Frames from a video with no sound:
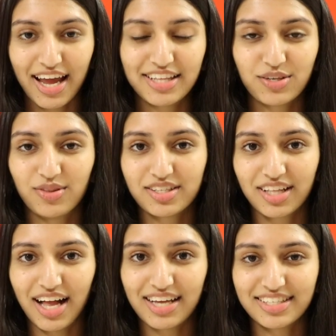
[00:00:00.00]
and so
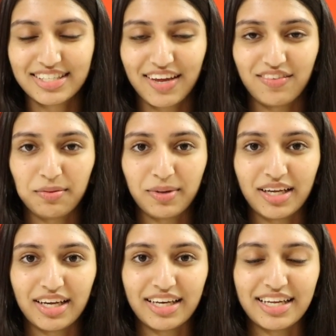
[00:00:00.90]
this class has
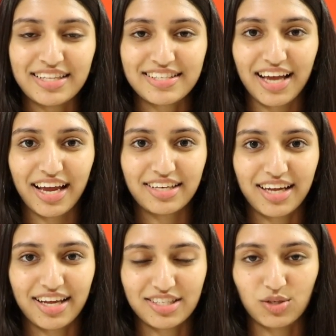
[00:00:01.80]
given me an
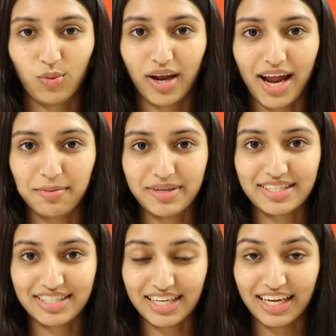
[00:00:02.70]
insight as to what I'd
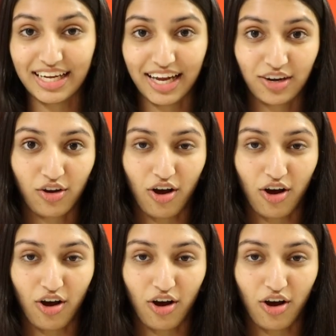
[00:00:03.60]
be seeing in